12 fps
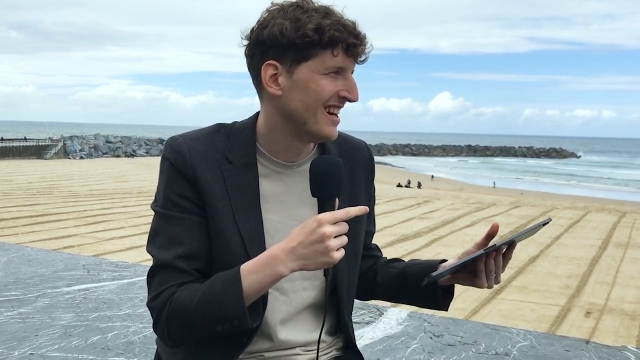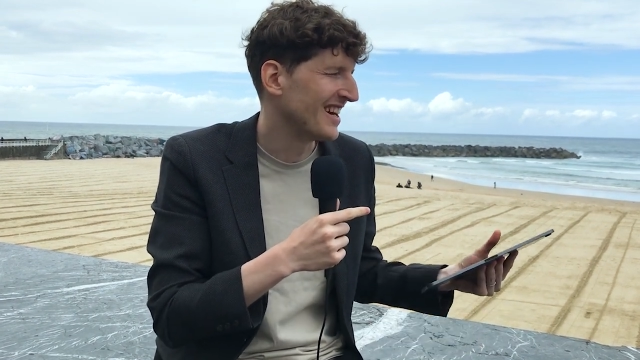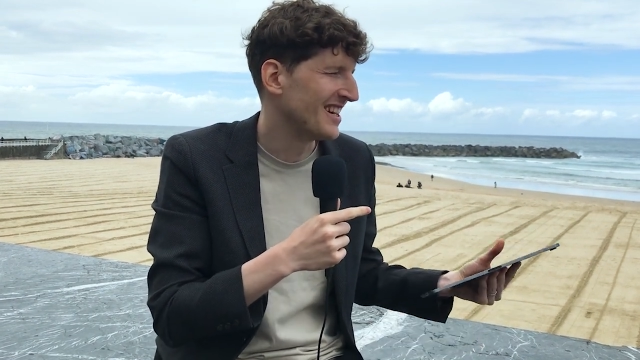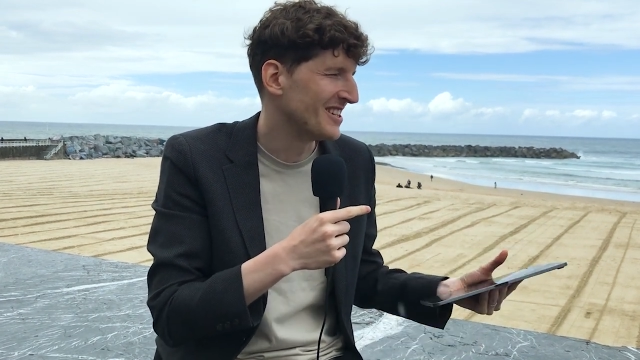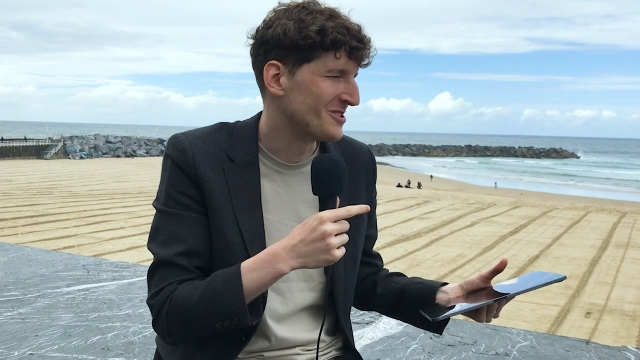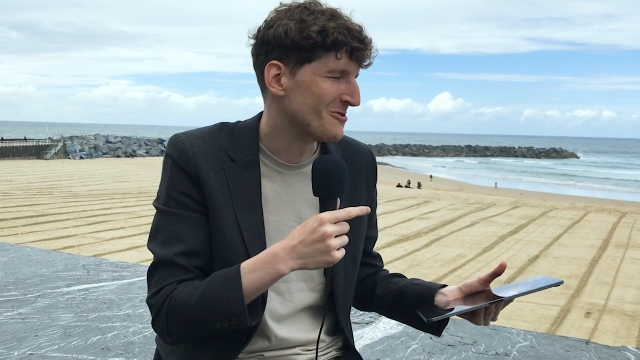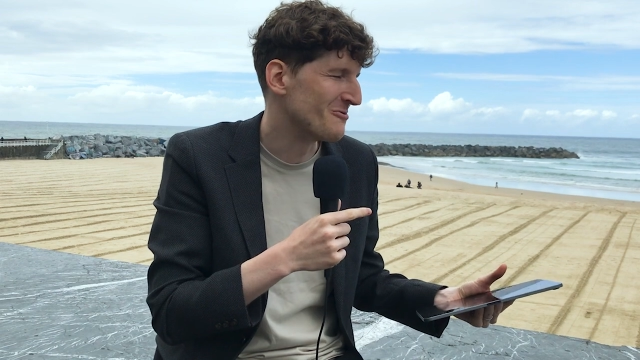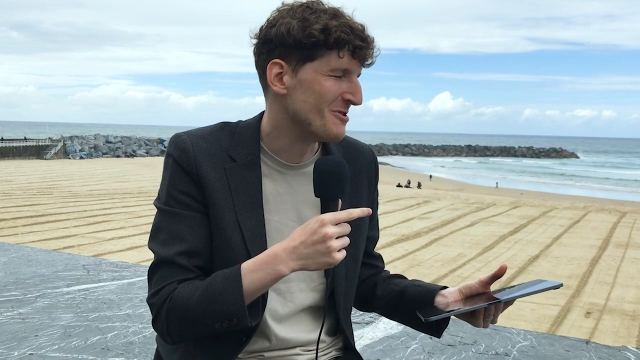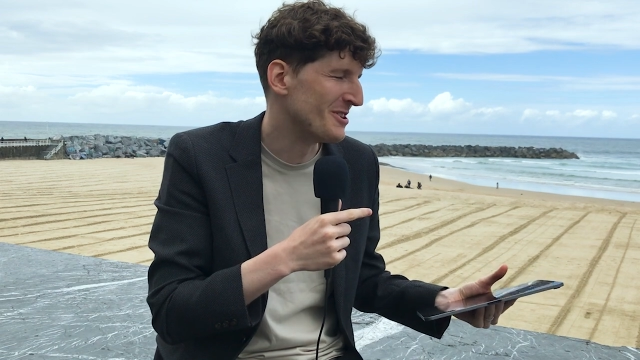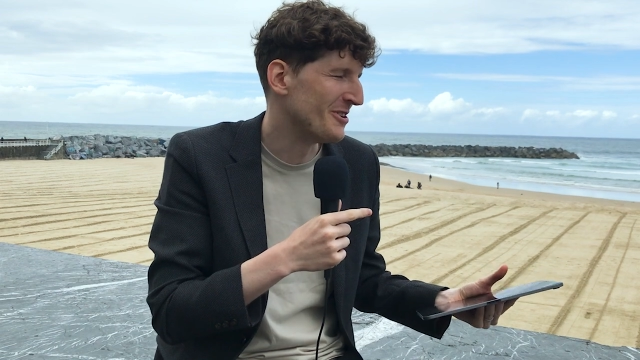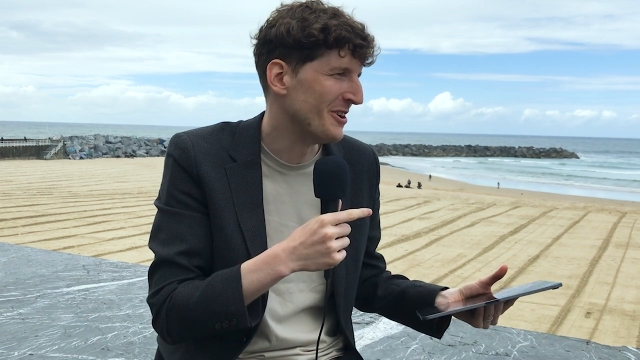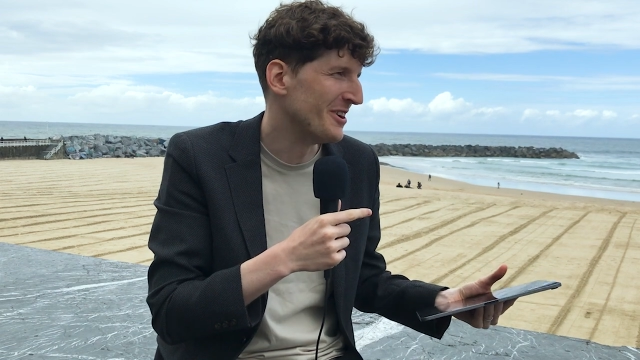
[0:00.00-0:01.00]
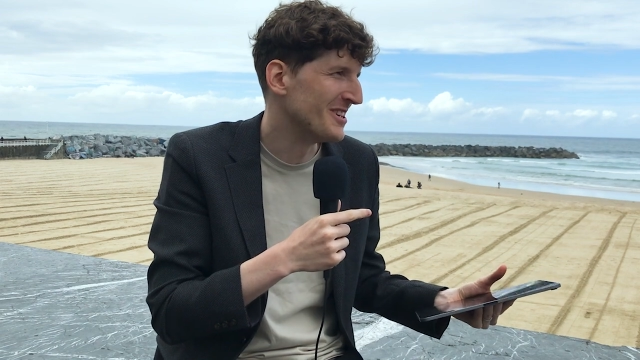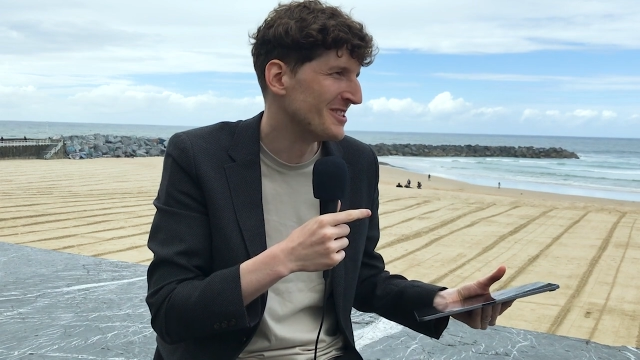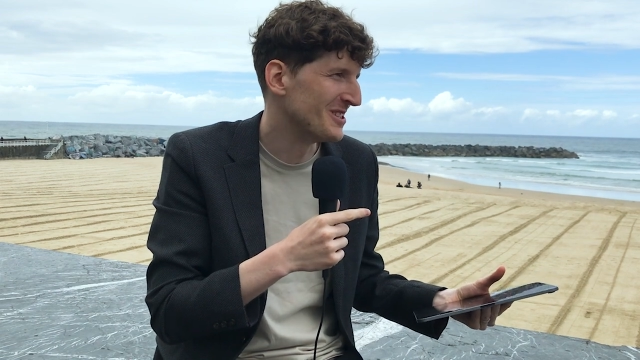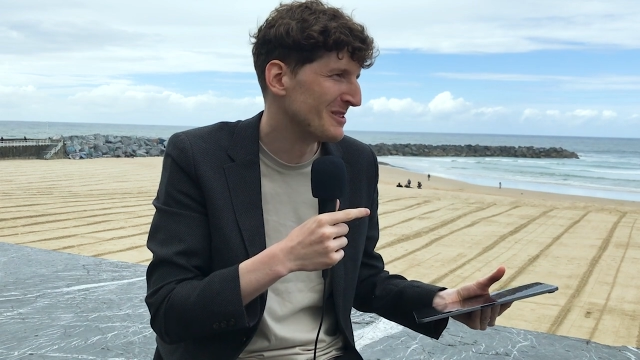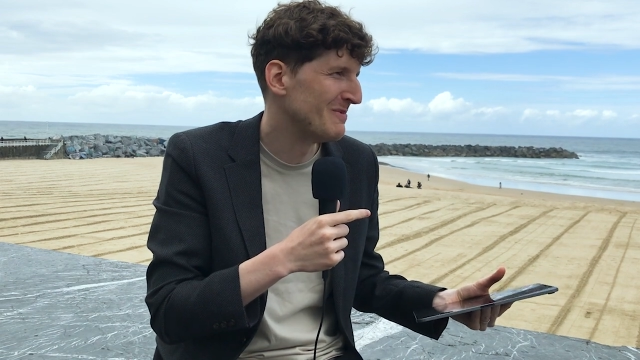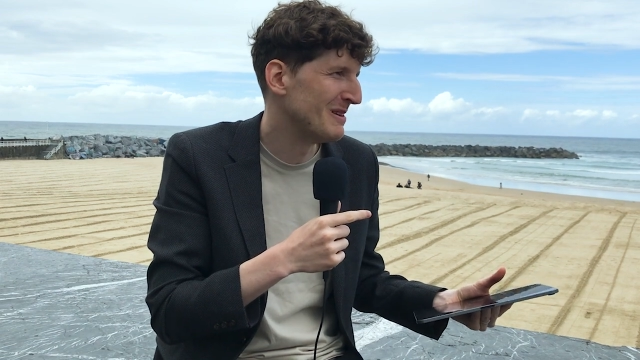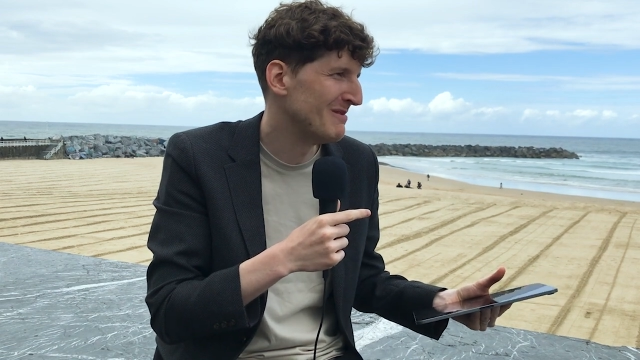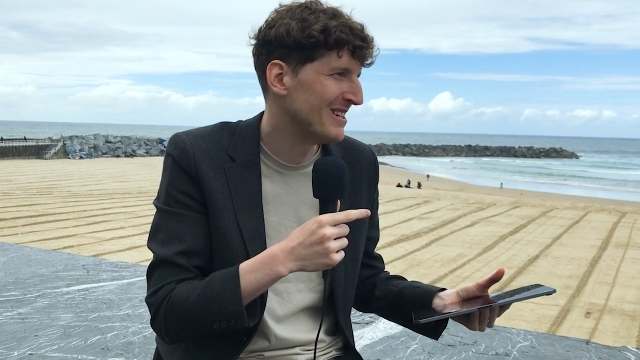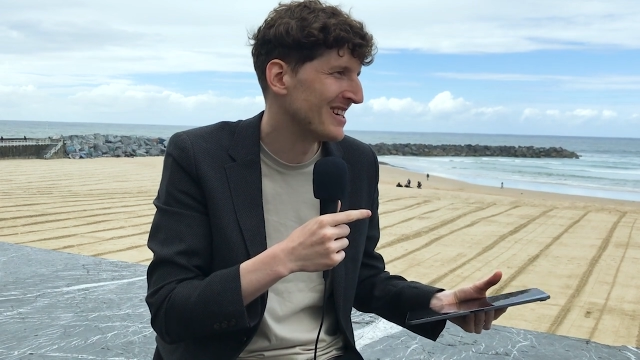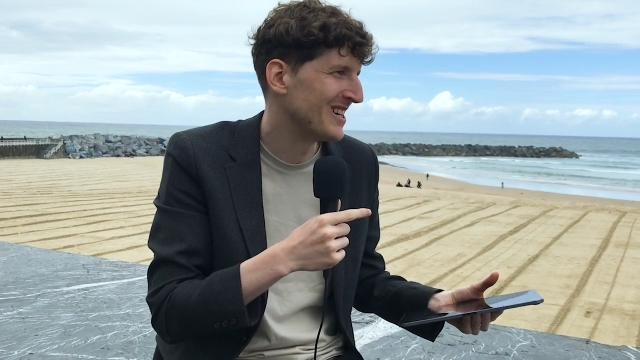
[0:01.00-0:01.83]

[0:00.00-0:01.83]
I guess the return is not public,